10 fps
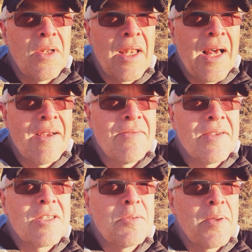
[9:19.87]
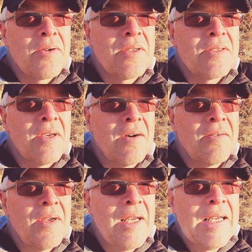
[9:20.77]
life experience
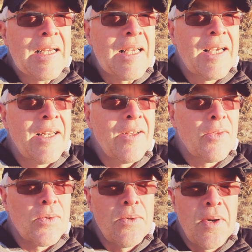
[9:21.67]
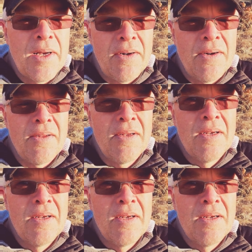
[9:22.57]
of getting through hell